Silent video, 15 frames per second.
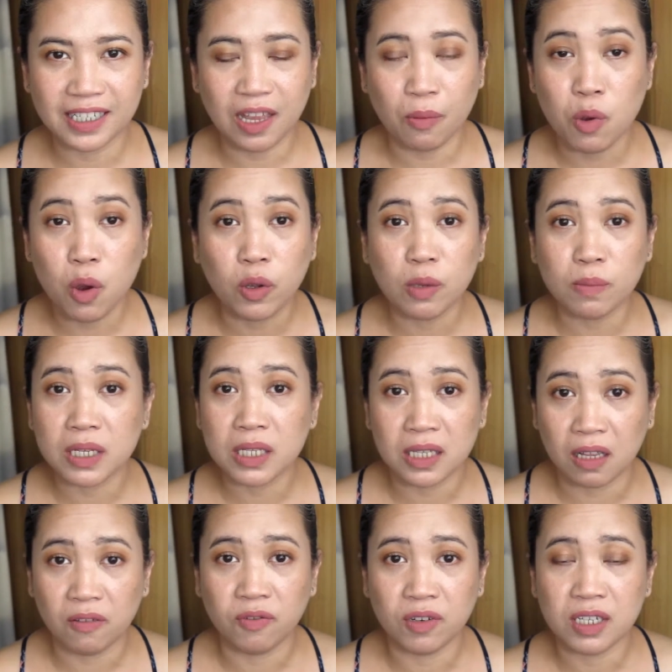that I'm going to be
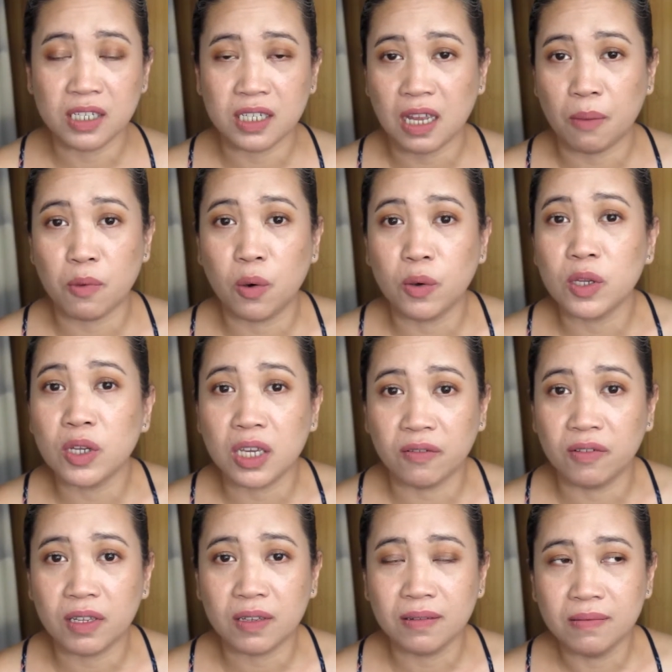selfish, that I'm going to give
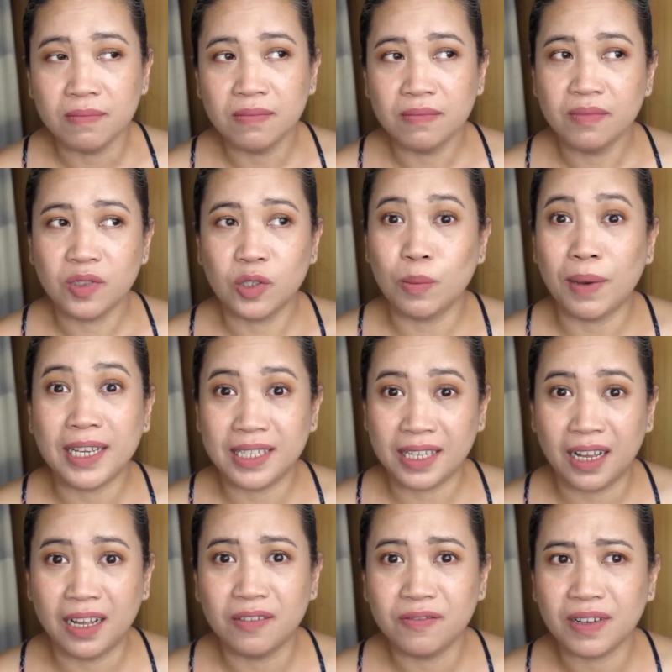it to
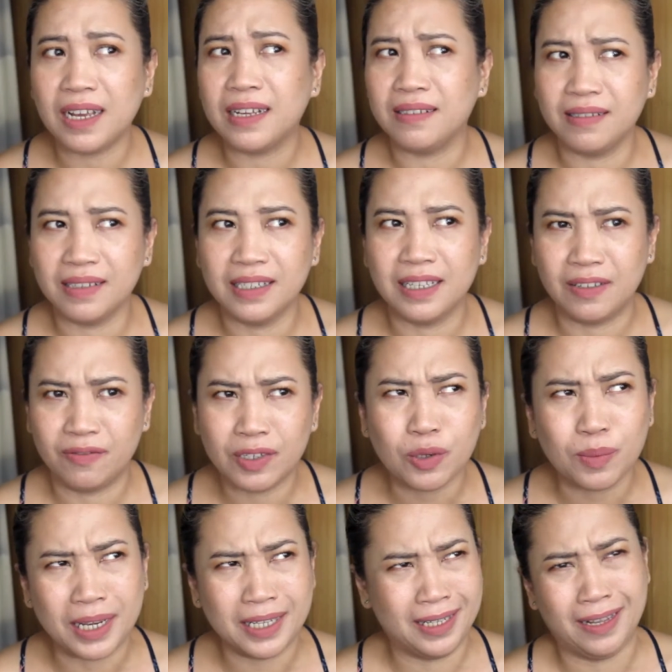myself. I'll give it to
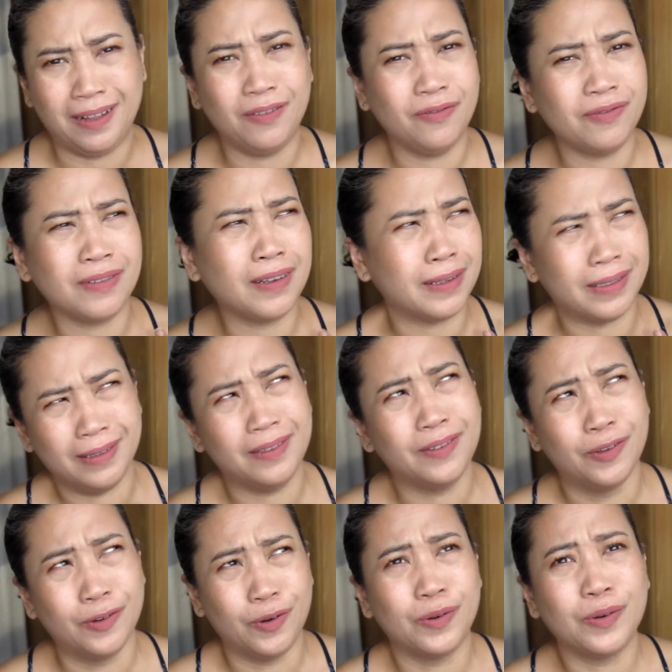myself.
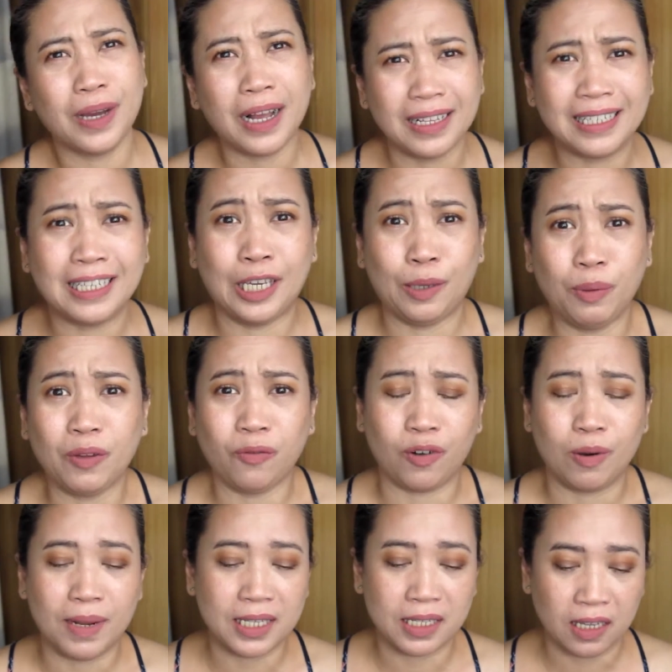No, I'll keep it
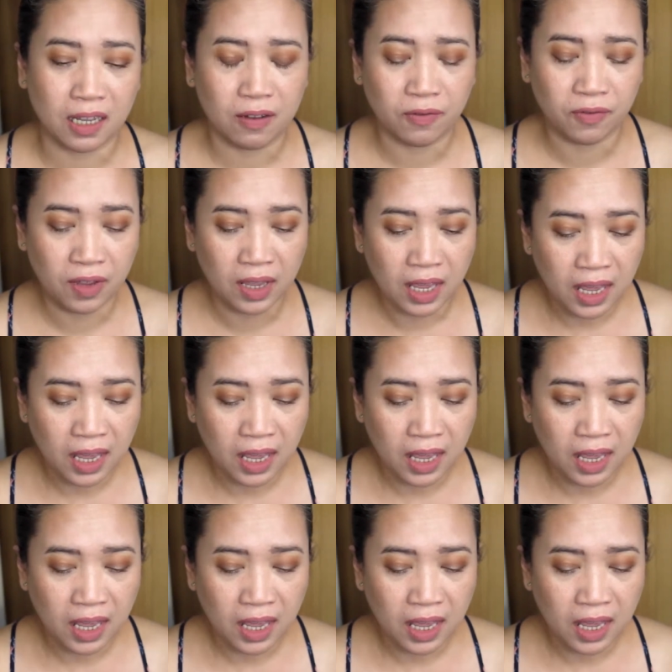for myself.